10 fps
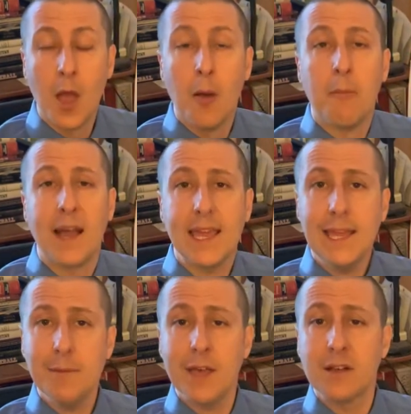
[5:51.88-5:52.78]
My
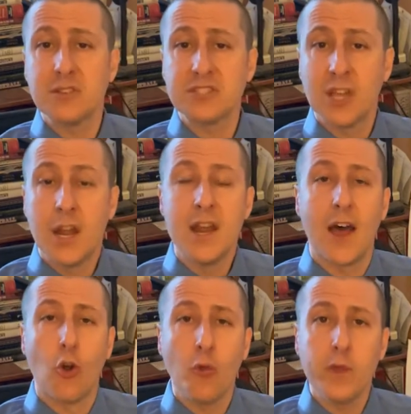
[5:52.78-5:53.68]
emails, not
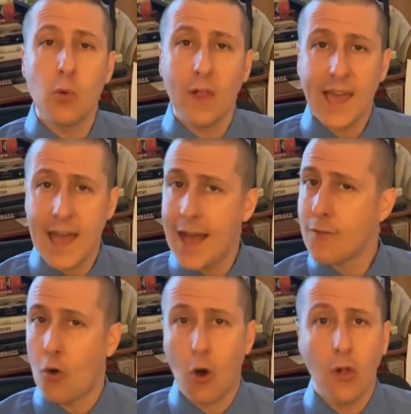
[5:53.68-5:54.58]
only will I have
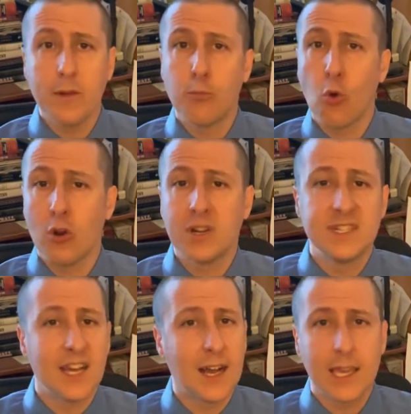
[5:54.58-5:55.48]
all important
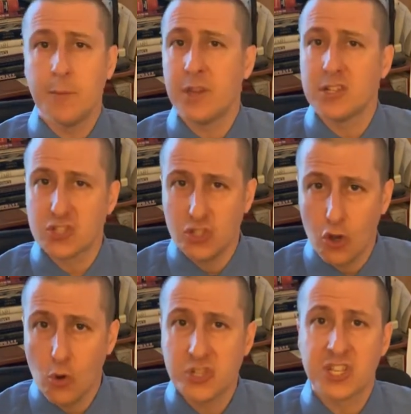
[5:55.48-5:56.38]
documents,
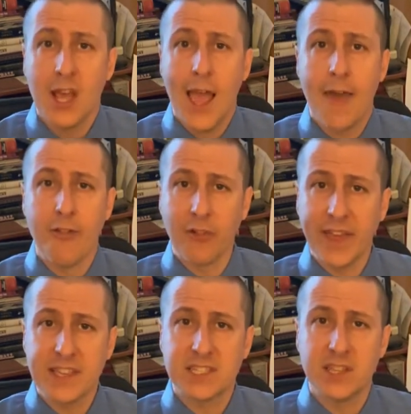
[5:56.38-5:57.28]
notes, and the
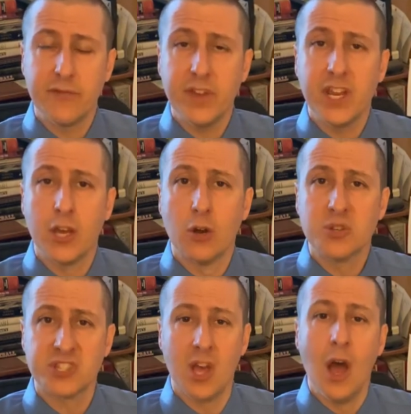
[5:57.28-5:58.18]
links to the
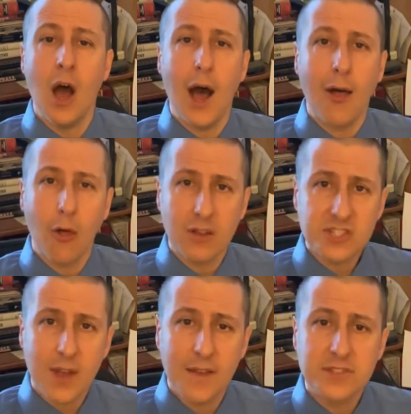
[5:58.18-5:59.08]
videos, I'll
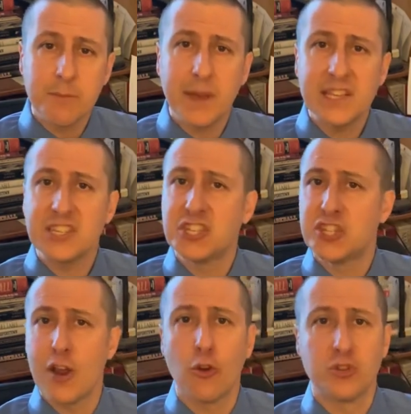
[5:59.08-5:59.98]
also have some basic
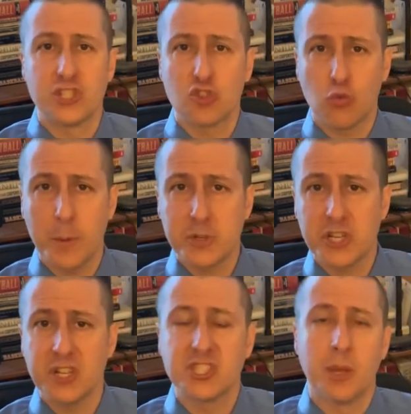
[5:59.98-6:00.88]
general
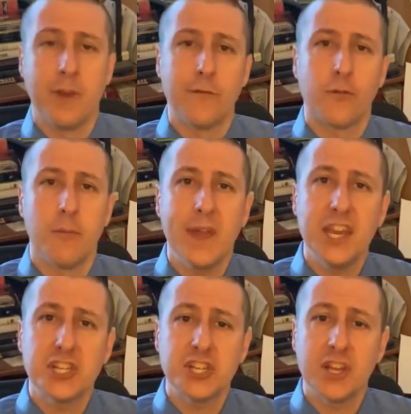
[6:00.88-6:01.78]
description, some
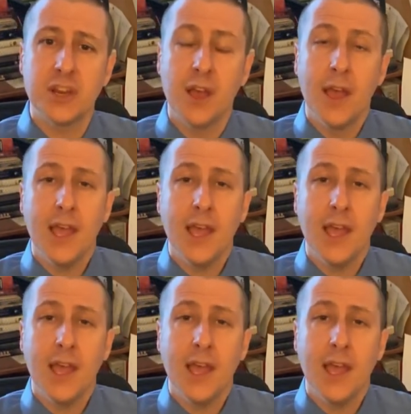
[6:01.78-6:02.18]
information.